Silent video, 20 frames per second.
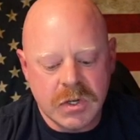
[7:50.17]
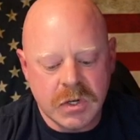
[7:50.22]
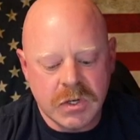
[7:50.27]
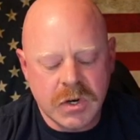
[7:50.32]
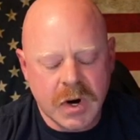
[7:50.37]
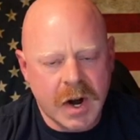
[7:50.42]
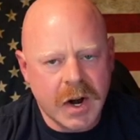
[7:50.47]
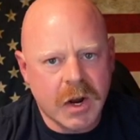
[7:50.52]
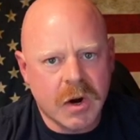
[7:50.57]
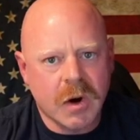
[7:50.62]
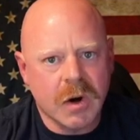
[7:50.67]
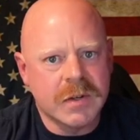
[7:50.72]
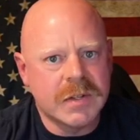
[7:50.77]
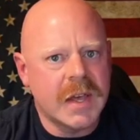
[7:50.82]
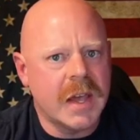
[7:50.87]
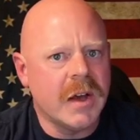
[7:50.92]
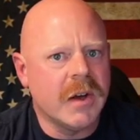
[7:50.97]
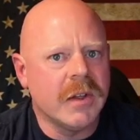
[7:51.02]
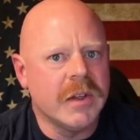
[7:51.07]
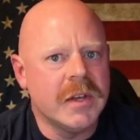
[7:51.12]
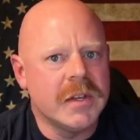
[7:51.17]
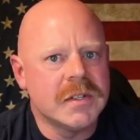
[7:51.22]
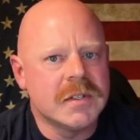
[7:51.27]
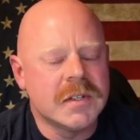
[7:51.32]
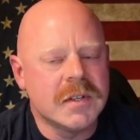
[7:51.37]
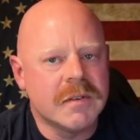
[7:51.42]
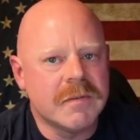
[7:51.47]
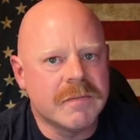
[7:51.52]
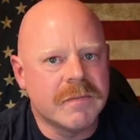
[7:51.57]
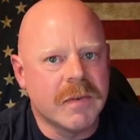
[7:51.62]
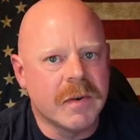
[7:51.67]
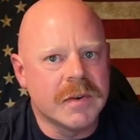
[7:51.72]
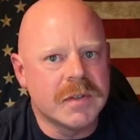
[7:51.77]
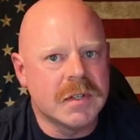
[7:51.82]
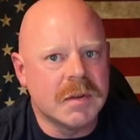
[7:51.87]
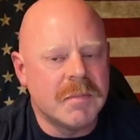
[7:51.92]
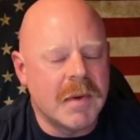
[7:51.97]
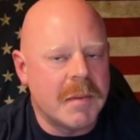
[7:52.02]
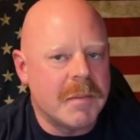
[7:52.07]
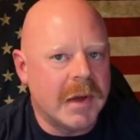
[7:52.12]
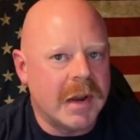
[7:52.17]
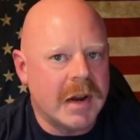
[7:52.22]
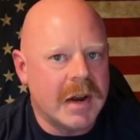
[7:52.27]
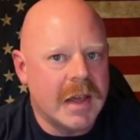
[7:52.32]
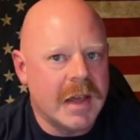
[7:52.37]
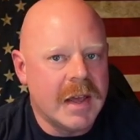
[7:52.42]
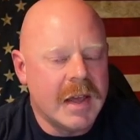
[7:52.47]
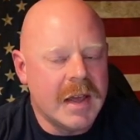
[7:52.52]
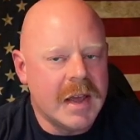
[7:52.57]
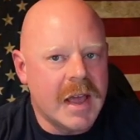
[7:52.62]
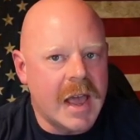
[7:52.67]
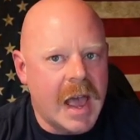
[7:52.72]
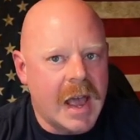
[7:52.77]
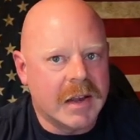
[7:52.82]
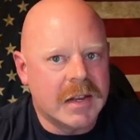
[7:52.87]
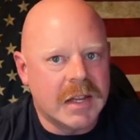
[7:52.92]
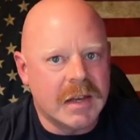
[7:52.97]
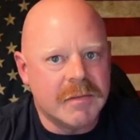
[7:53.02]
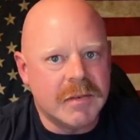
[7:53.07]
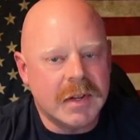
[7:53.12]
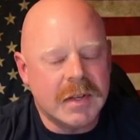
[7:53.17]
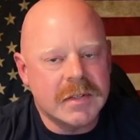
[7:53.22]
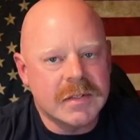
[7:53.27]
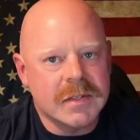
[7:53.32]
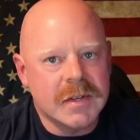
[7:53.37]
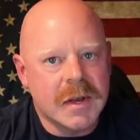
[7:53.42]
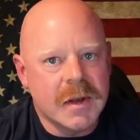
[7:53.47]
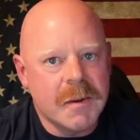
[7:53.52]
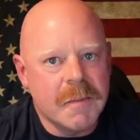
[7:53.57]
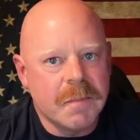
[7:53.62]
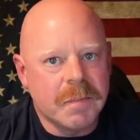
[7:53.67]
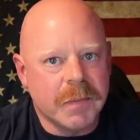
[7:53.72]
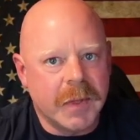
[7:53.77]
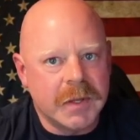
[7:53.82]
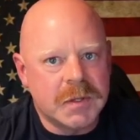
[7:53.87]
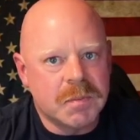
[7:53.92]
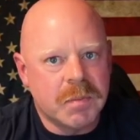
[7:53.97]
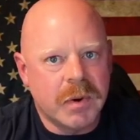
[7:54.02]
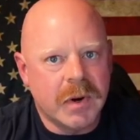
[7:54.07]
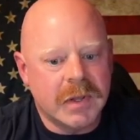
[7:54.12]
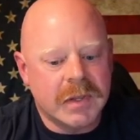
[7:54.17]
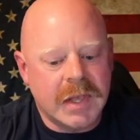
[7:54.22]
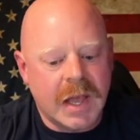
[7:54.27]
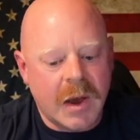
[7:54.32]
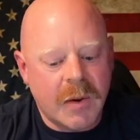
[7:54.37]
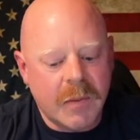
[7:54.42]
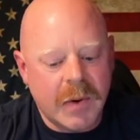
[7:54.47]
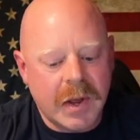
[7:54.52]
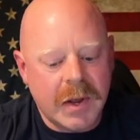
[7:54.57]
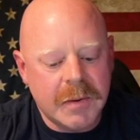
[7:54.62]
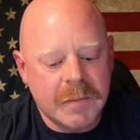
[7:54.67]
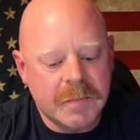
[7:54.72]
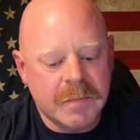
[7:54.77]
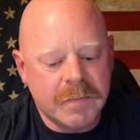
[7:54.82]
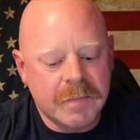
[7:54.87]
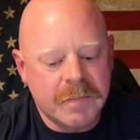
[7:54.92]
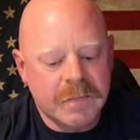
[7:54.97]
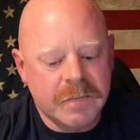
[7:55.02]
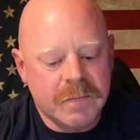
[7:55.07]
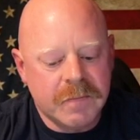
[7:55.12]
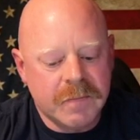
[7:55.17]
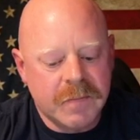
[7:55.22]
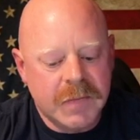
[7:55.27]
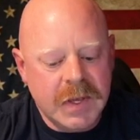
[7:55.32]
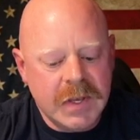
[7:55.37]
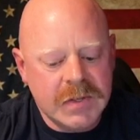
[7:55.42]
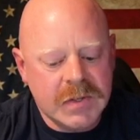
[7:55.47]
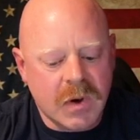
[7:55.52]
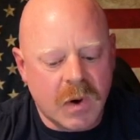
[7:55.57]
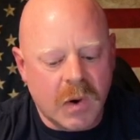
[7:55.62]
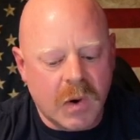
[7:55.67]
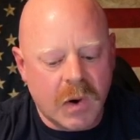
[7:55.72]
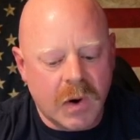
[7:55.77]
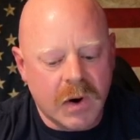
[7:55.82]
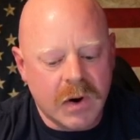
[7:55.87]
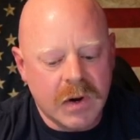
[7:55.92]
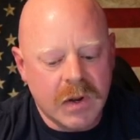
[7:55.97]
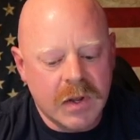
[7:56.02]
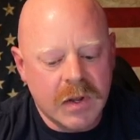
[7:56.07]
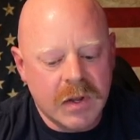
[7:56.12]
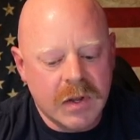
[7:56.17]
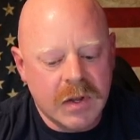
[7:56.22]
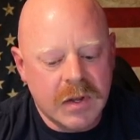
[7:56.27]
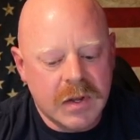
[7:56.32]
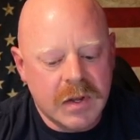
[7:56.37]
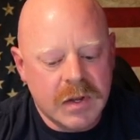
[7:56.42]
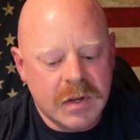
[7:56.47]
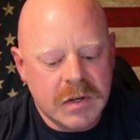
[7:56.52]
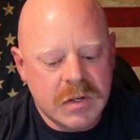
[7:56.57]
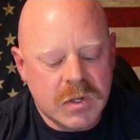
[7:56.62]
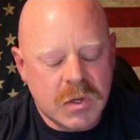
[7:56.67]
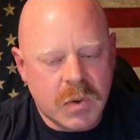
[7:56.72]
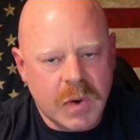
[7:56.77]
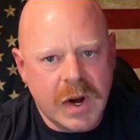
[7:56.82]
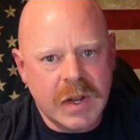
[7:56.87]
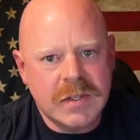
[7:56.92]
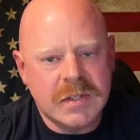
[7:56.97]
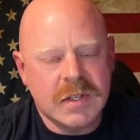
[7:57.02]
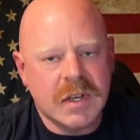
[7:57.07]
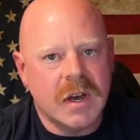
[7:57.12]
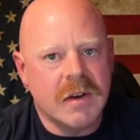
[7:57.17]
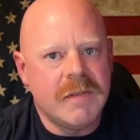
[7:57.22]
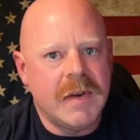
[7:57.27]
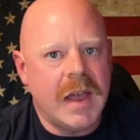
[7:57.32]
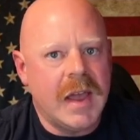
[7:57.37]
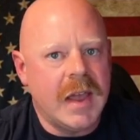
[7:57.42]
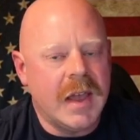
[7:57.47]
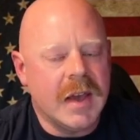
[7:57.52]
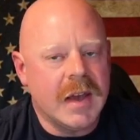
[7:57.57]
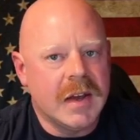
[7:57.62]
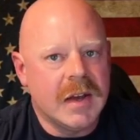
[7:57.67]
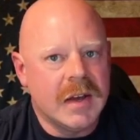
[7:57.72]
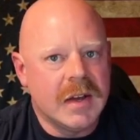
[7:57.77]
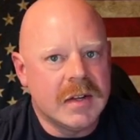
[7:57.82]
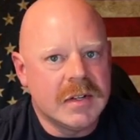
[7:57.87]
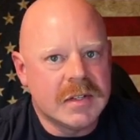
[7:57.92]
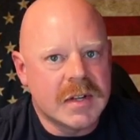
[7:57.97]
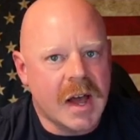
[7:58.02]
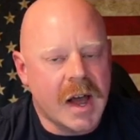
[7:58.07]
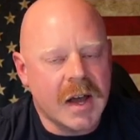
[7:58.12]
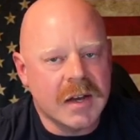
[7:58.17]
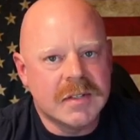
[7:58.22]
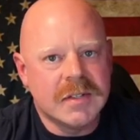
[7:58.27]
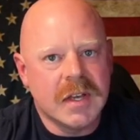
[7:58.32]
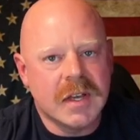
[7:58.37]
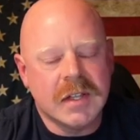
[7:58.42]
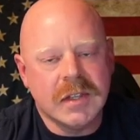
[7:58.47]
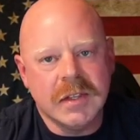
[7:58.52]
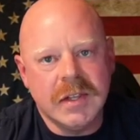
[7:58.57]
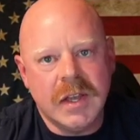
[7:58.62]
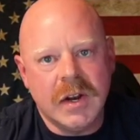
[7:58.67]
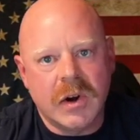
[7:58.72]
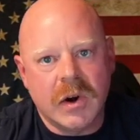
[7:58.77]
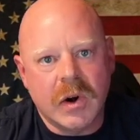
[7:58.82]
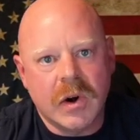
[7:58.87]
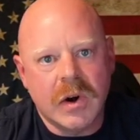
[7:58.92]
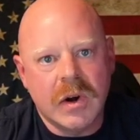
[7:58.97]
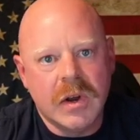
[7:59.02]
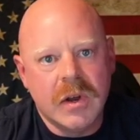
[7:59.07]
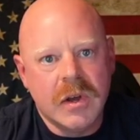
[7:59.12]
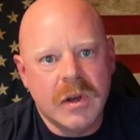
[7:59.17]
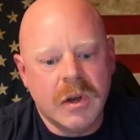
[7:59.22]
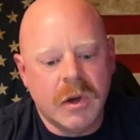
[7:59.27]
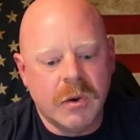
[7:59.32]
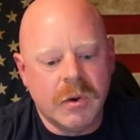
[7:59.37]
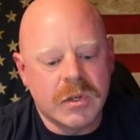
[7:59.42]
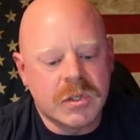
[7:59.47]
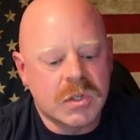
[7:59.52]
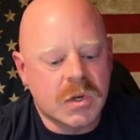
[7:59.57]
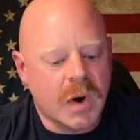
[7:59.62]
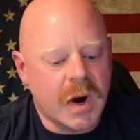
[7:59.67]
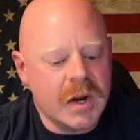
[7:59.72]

try to curtail his First Amendment activities. Let's put it that way. These are traits of a toxic leader who is